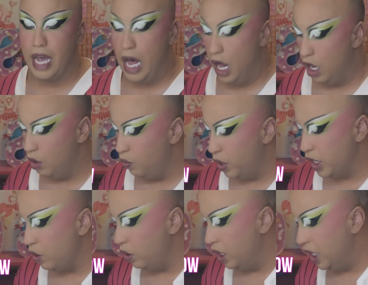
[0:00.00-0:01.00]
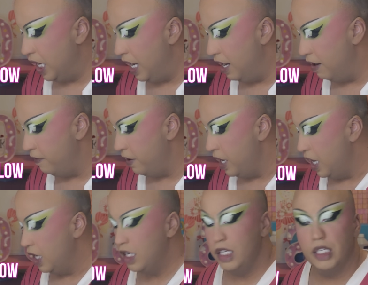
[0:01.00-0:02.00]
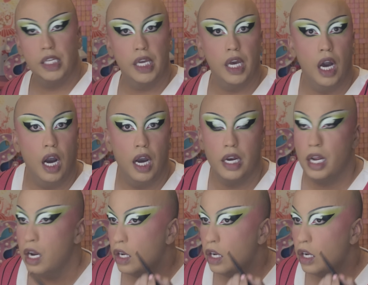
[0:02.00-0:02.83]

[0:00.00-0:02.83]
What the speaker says: gal would you love to see on an